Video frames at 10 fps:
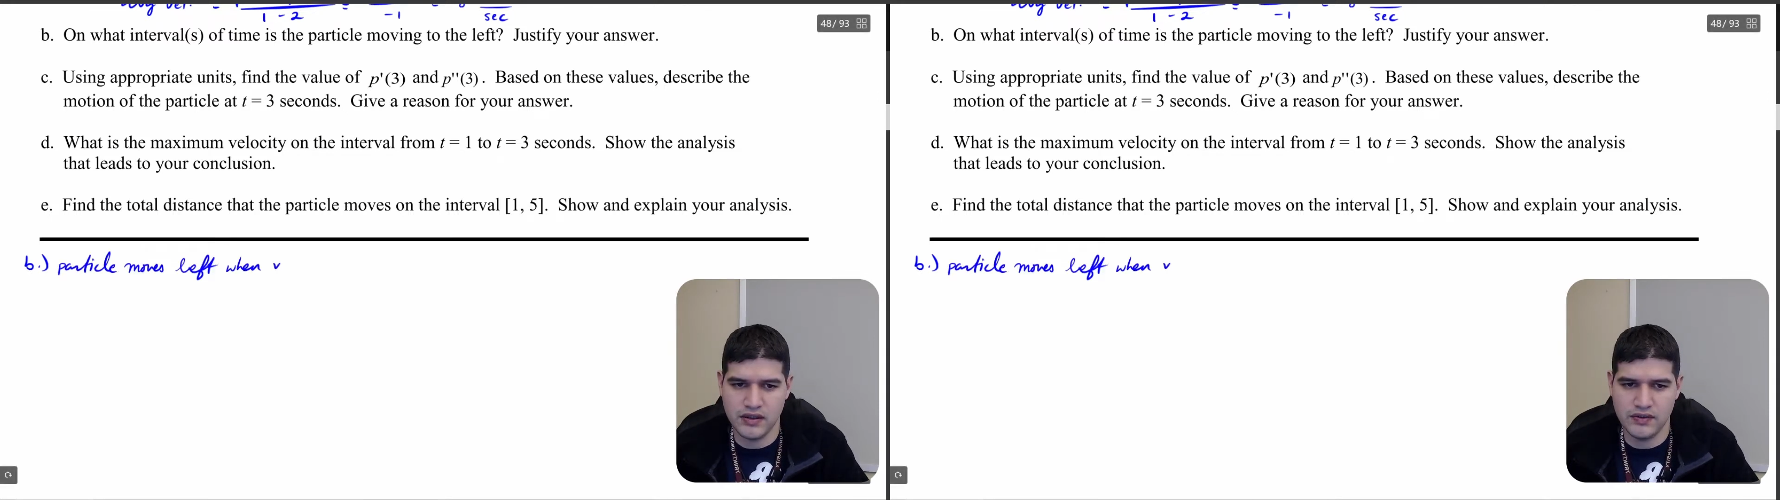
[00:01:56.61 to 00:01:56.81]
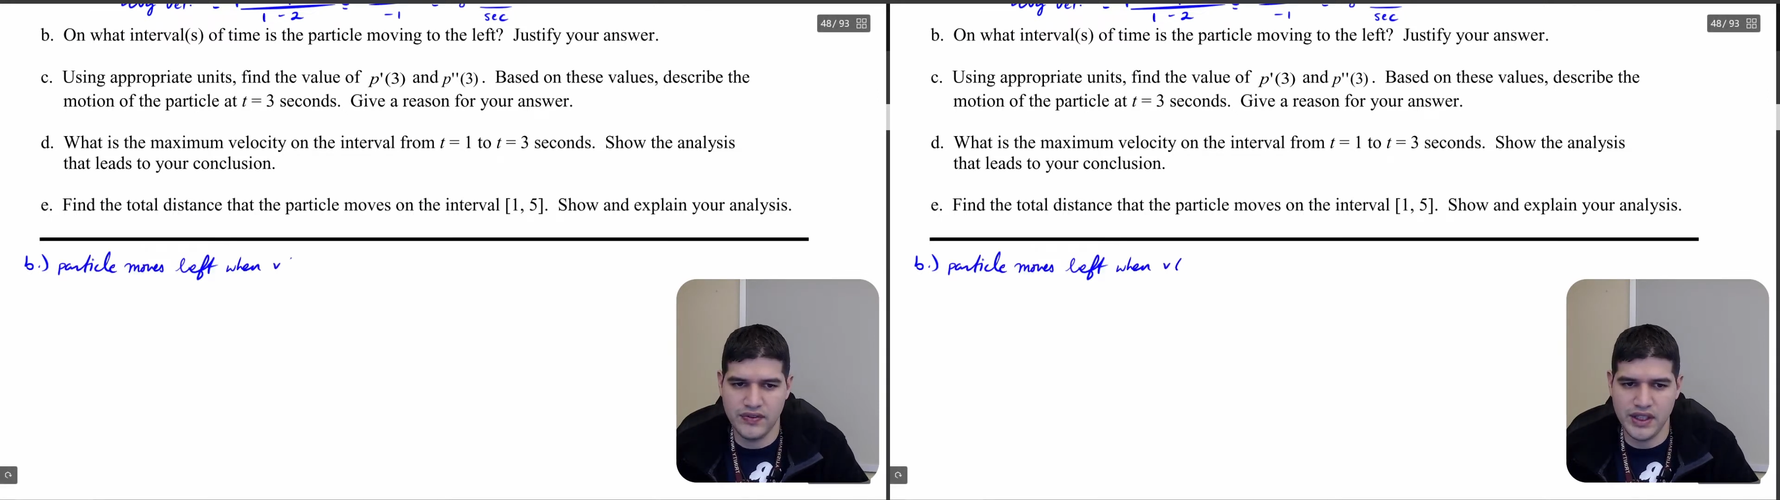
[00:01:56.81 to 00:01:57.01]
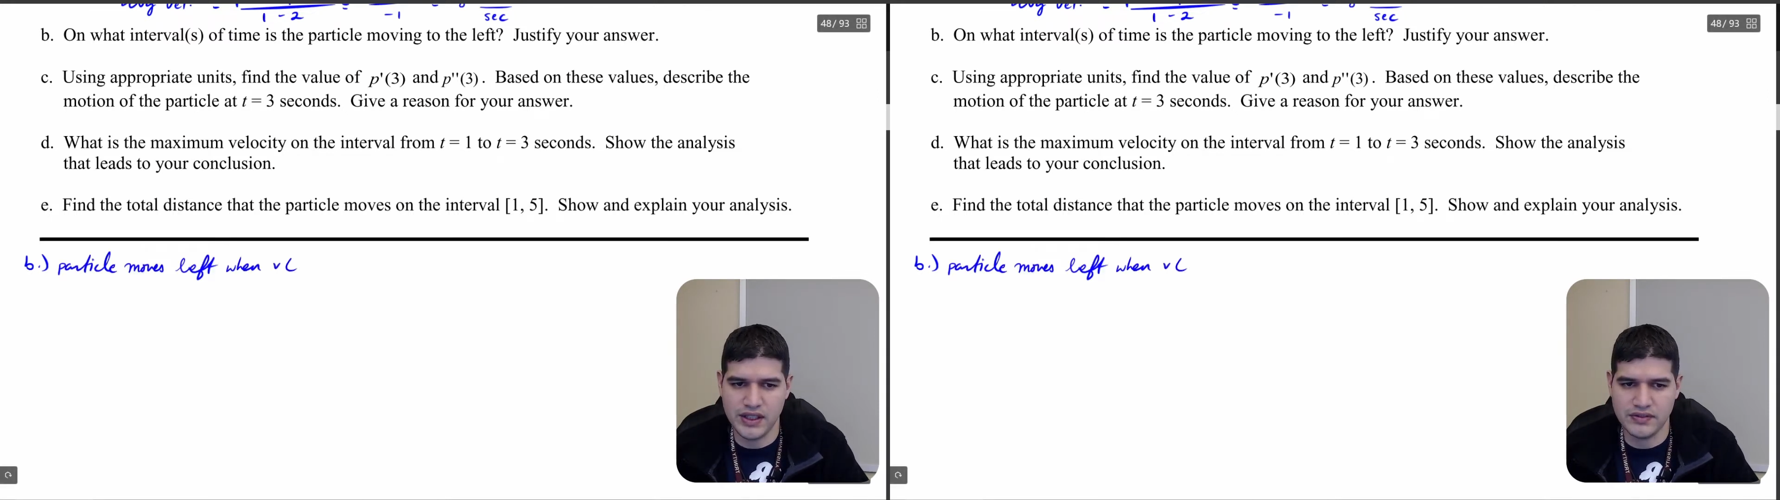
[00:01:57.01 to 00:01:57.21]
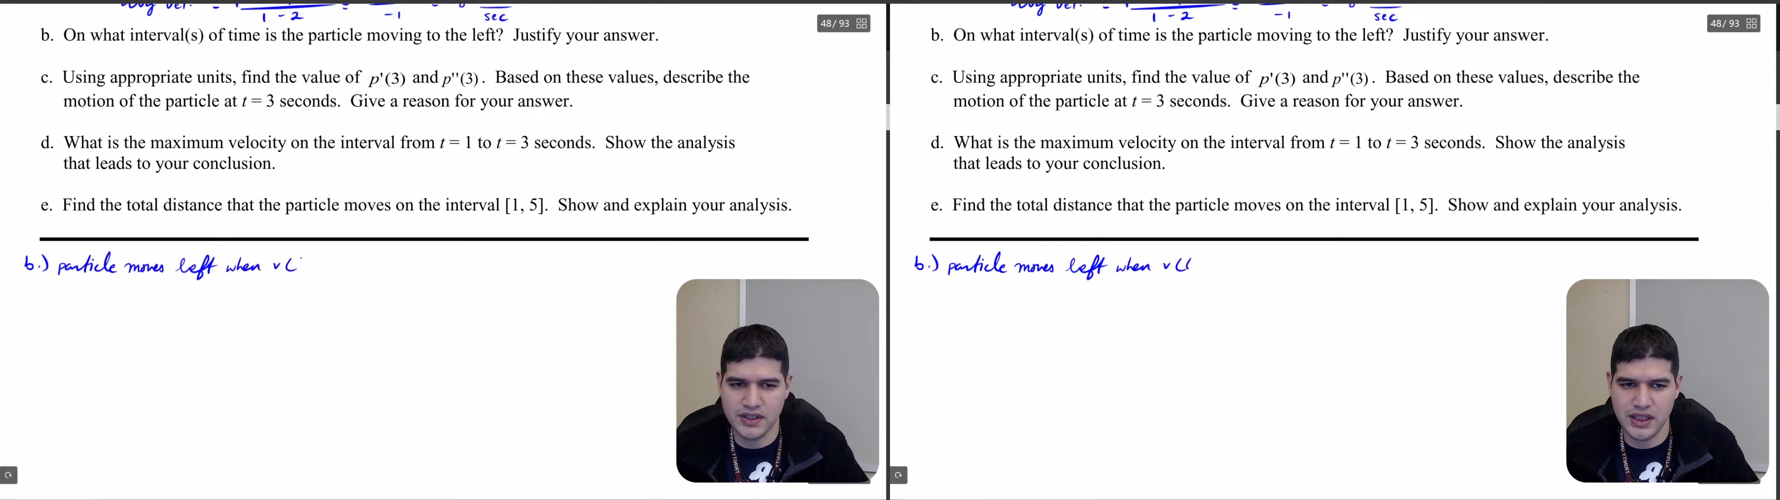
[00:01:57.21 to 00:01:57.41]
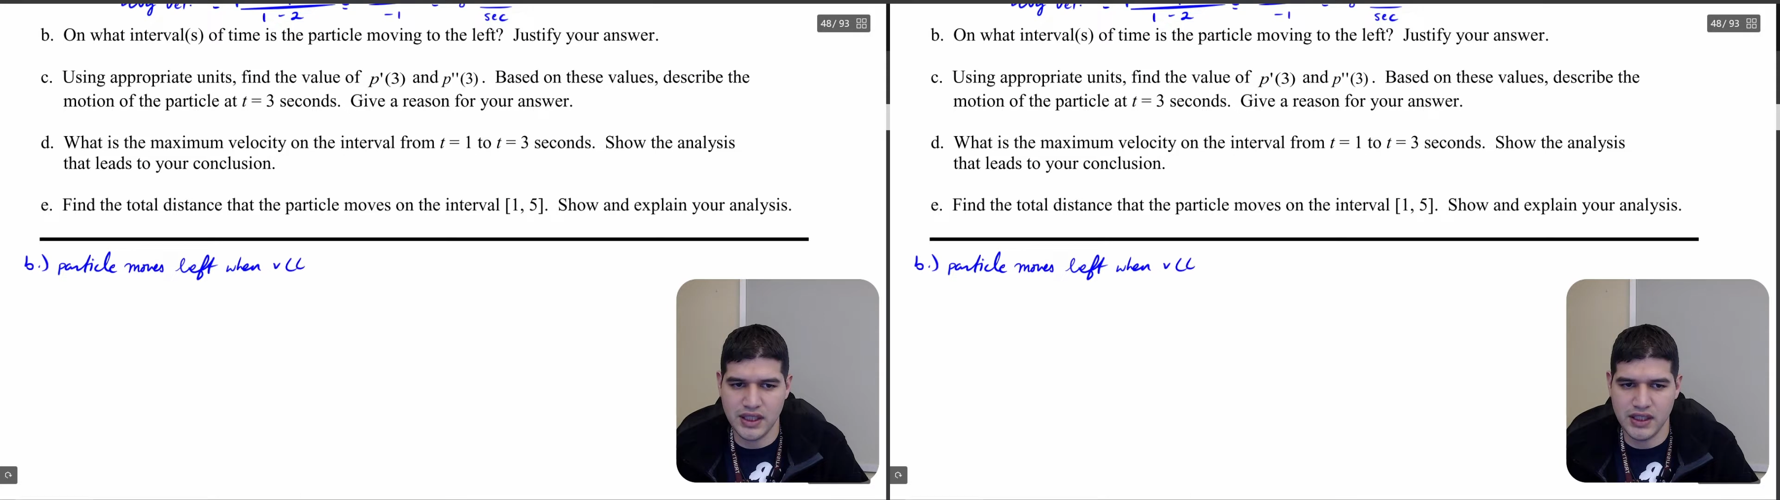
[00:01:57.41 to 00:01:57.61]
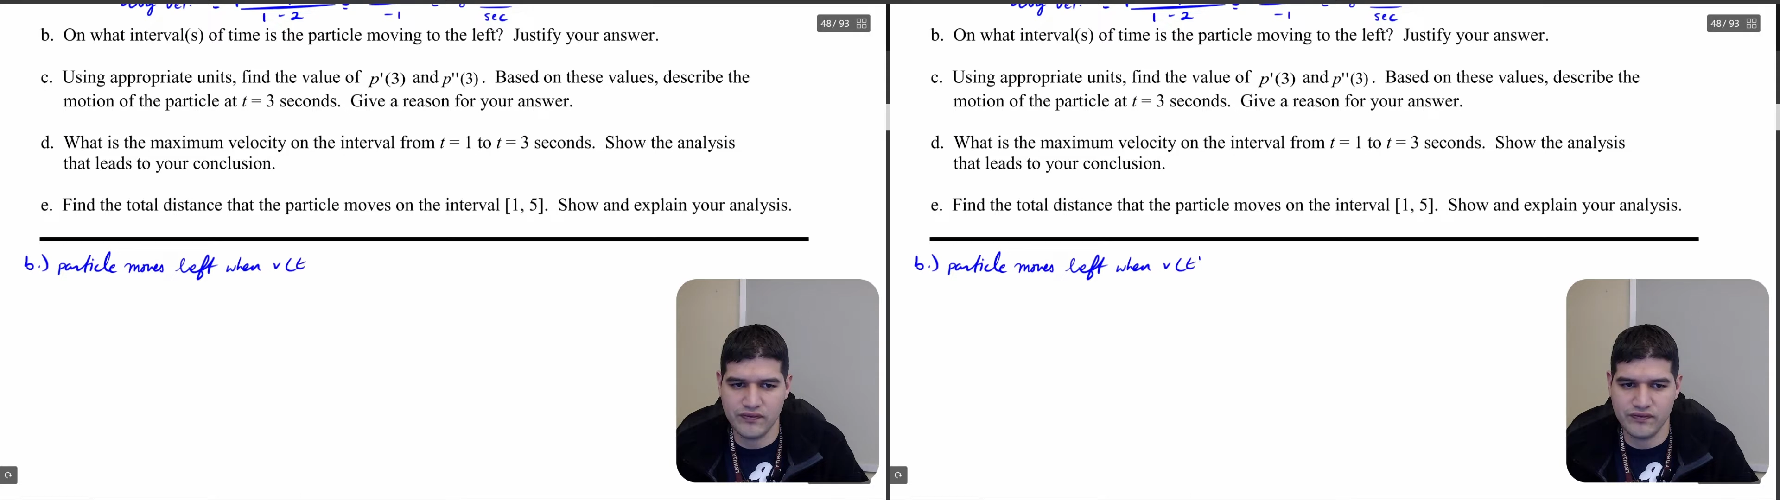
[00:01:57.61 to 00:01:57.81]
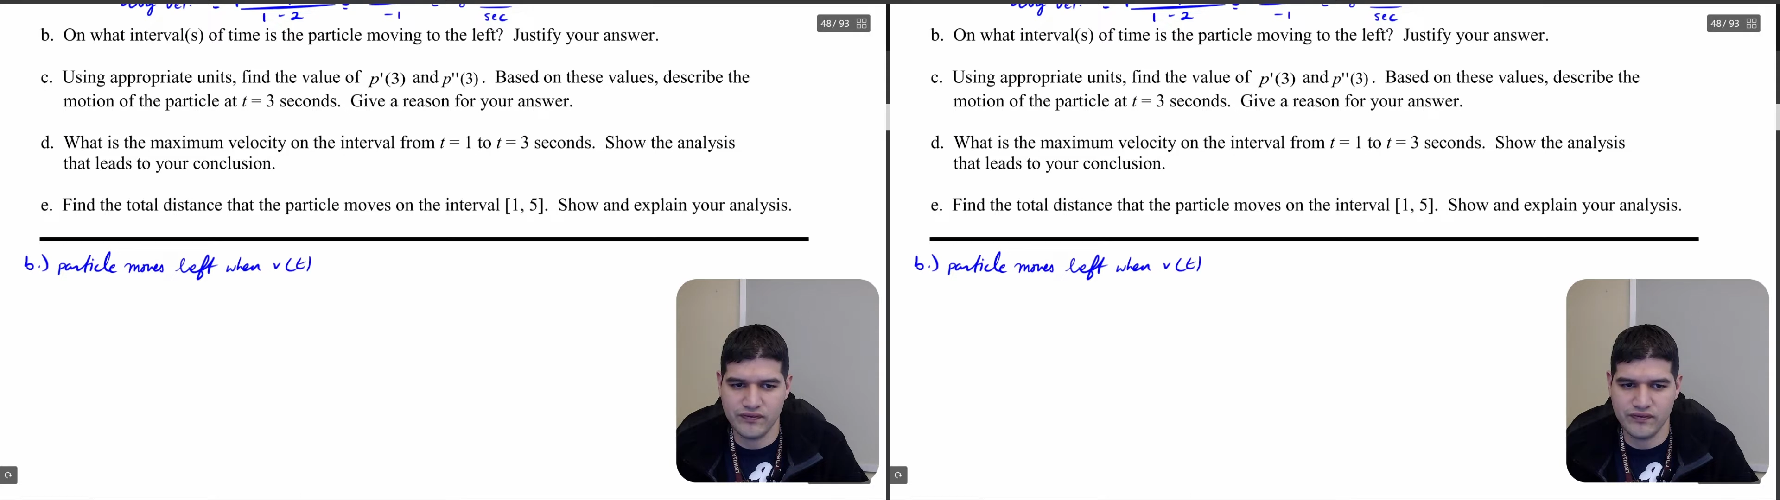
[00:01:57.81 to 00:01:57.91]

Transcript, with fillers: v of t